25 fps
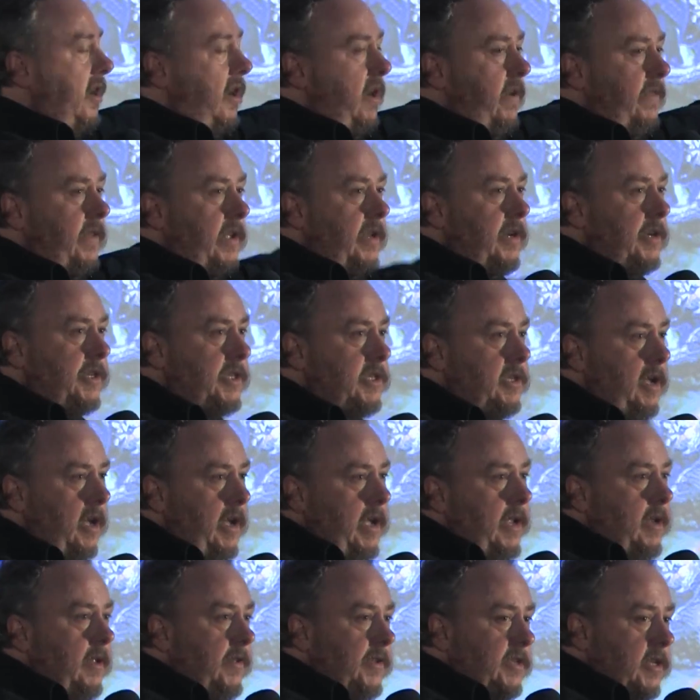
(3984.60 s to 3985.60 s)
on either
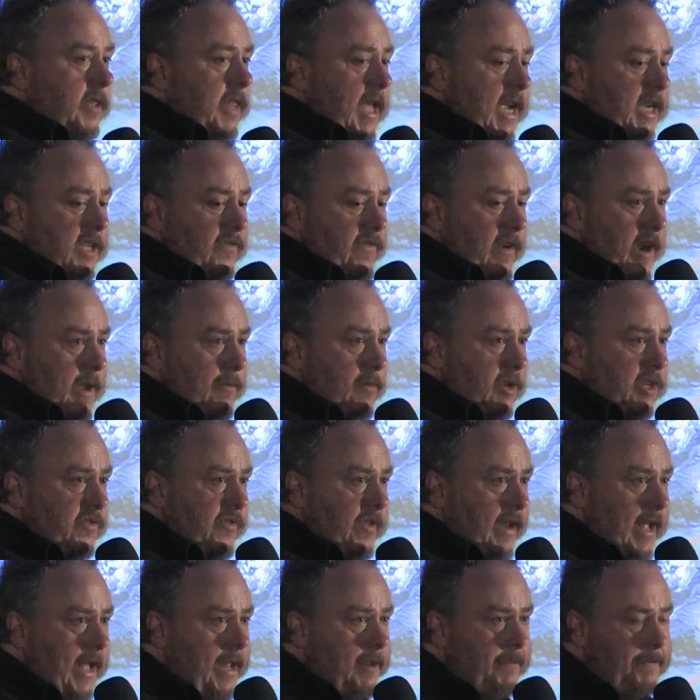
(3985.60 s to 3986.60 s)
side. So thanks very much for
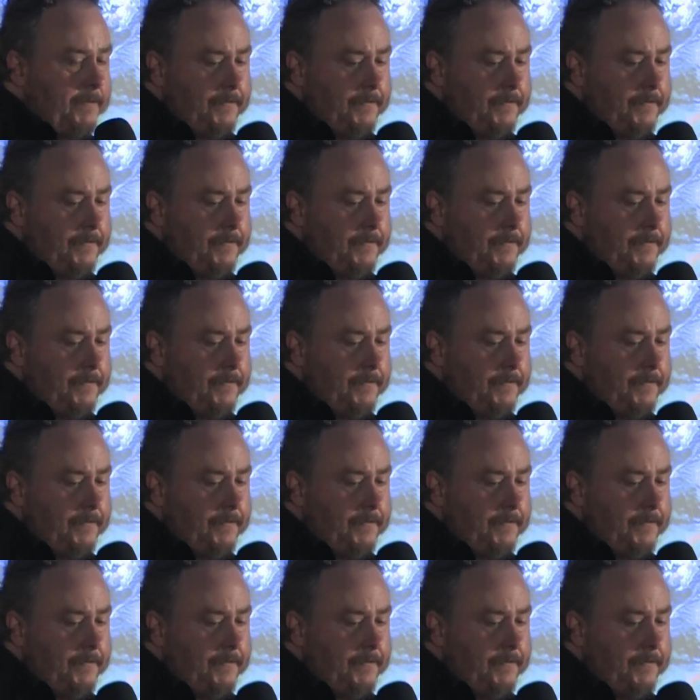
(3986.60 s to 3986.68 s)
that.